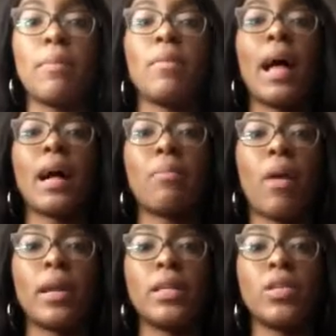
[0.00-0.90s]
a black
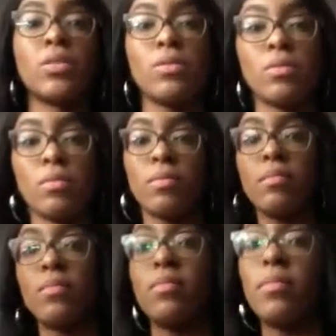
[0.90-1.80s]
bodysuit,
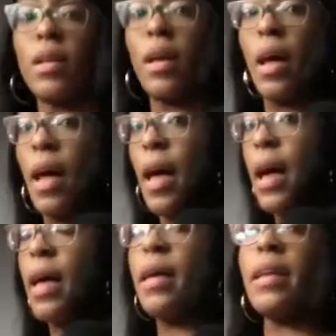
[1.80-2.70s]

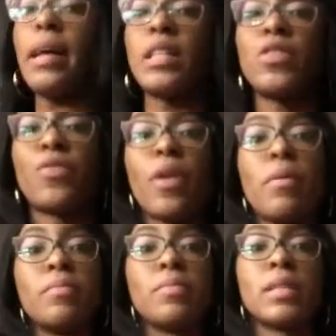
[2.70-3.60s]
and it's
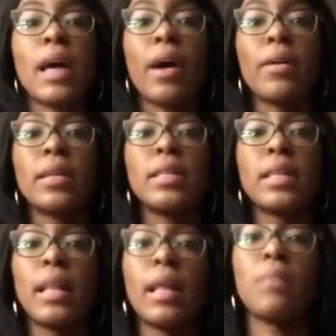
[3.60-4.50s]
from Sirens. And